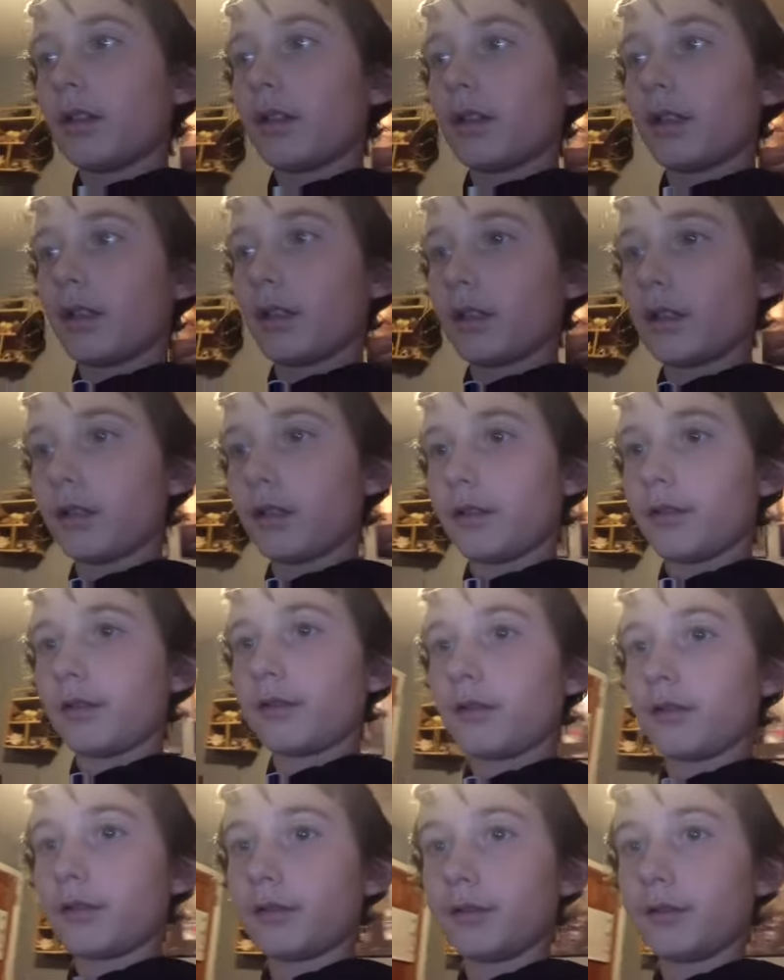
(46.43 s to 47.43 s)
And
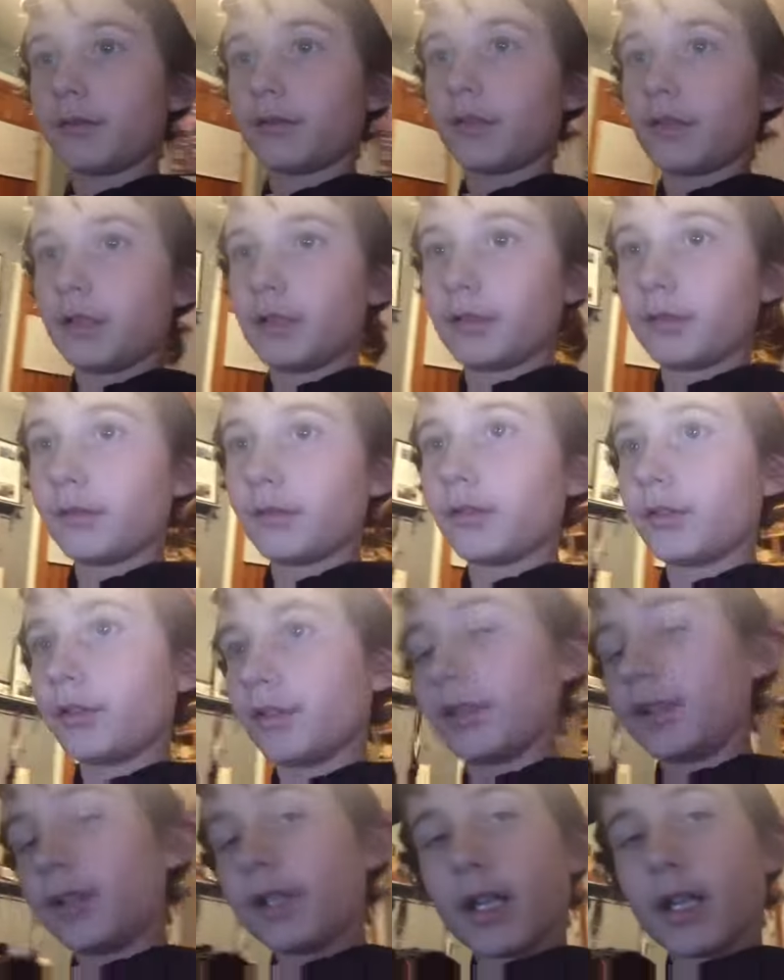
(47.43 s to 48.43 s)

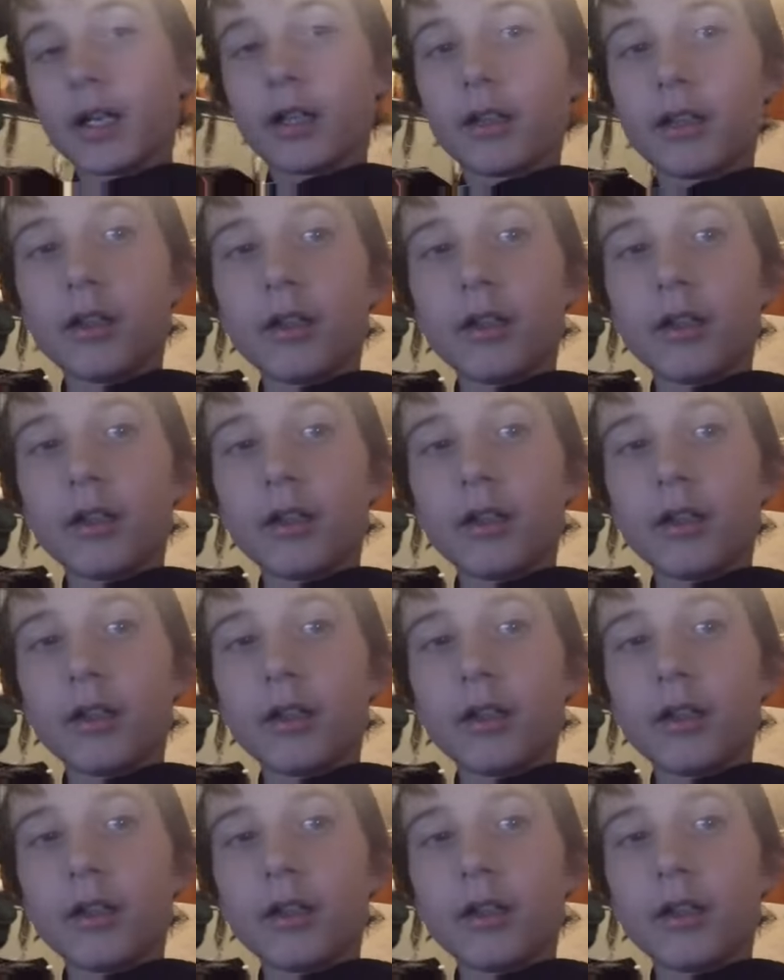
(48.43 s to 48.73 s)
yeah,